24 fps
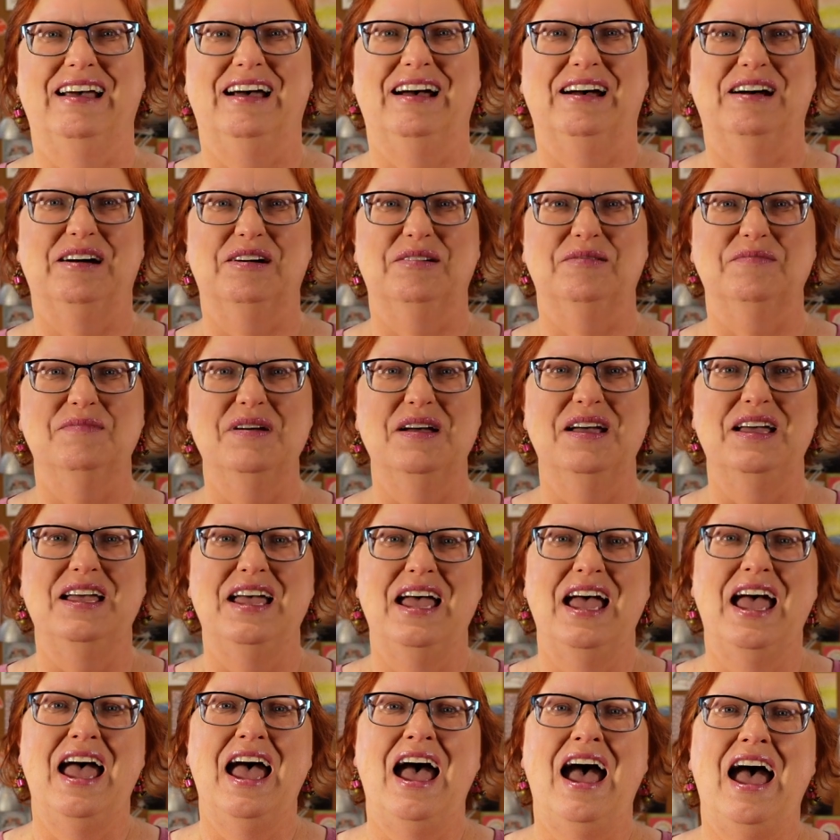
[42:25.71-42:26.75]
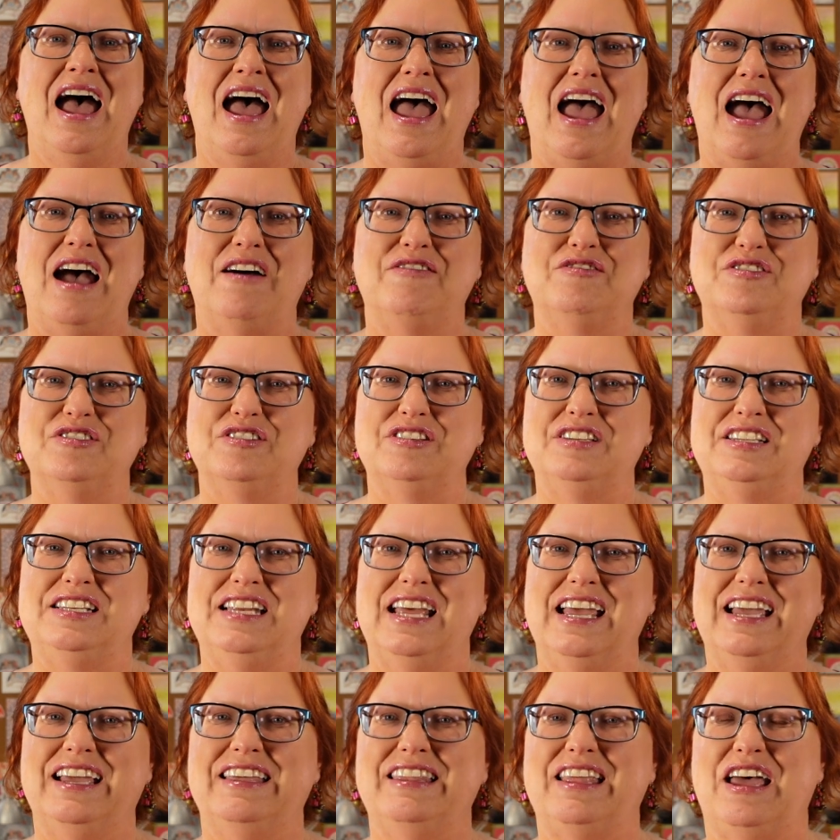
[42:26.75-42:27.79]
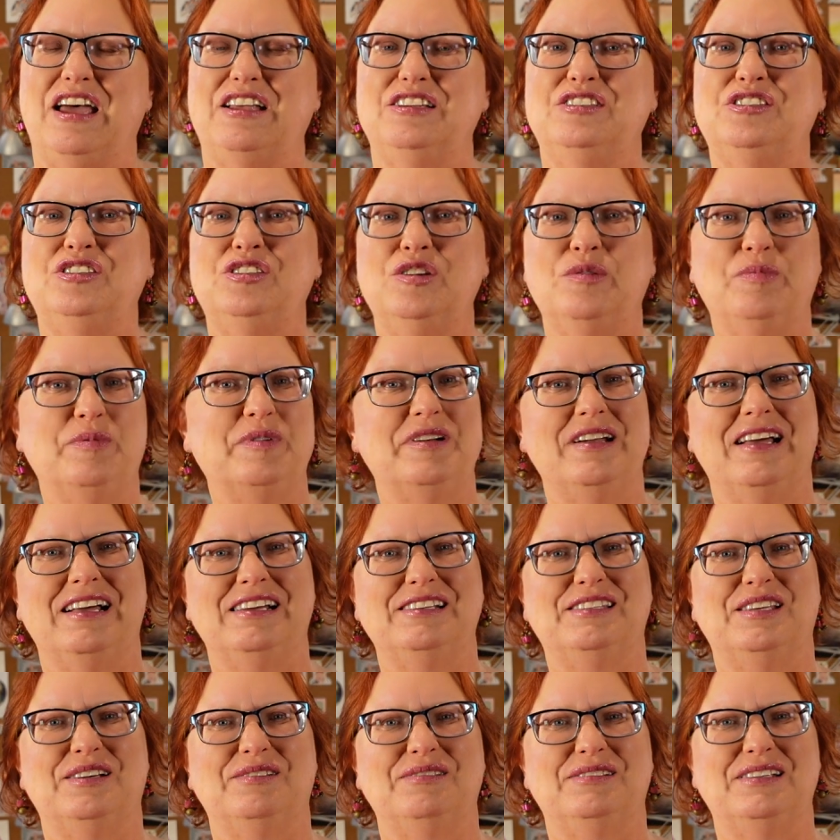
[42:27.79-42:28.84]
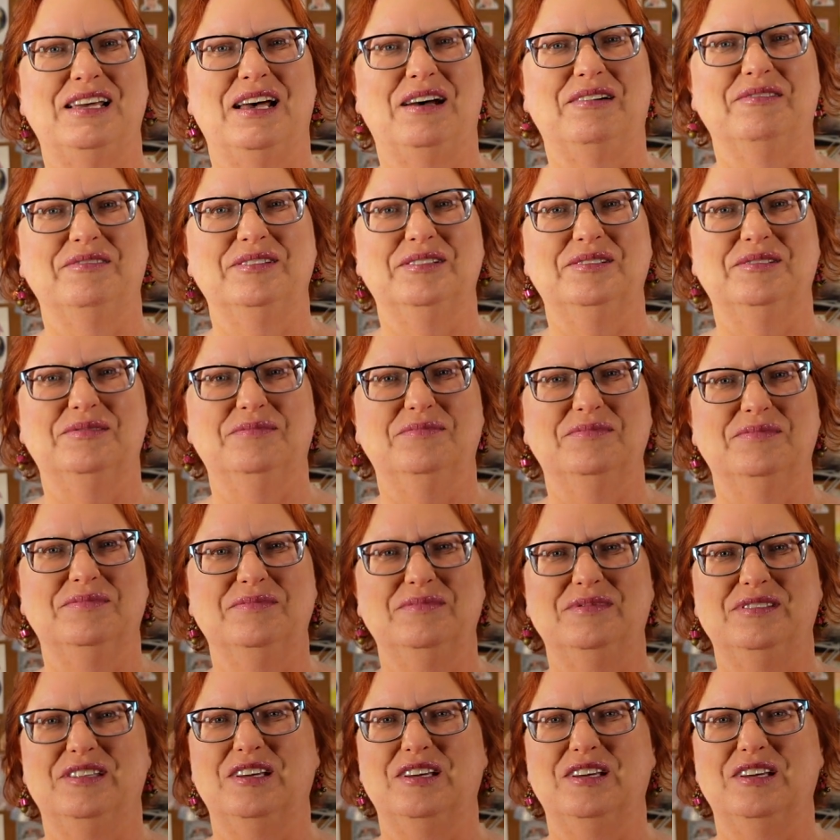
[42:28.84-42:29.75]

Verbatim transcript: Um, after staying in that super nice hotel room,